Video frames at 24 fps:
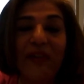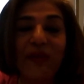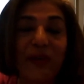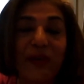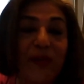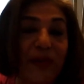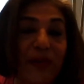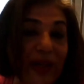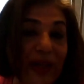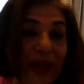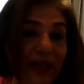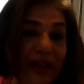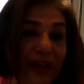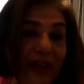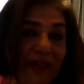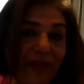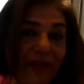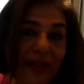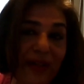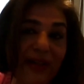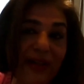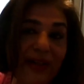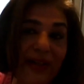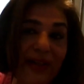I would
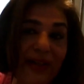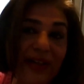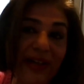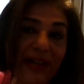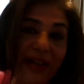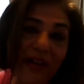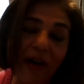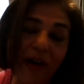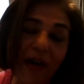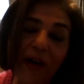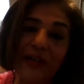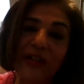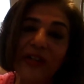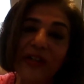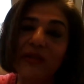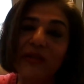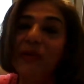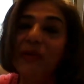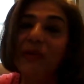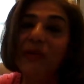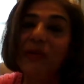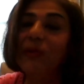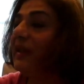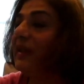really, really
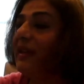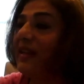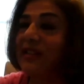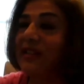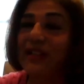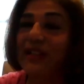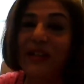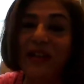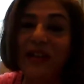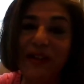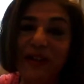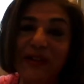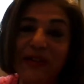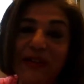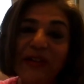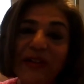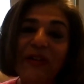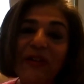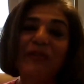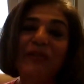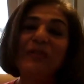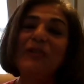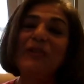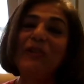encourage all the
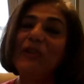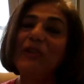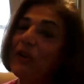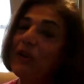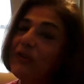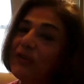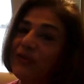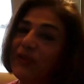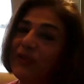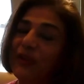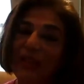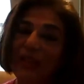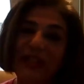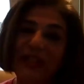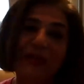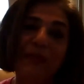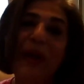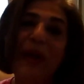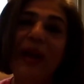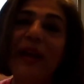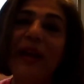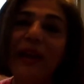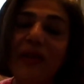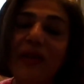listeners to go for
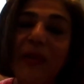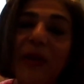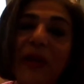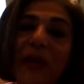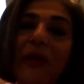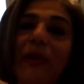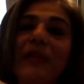this package,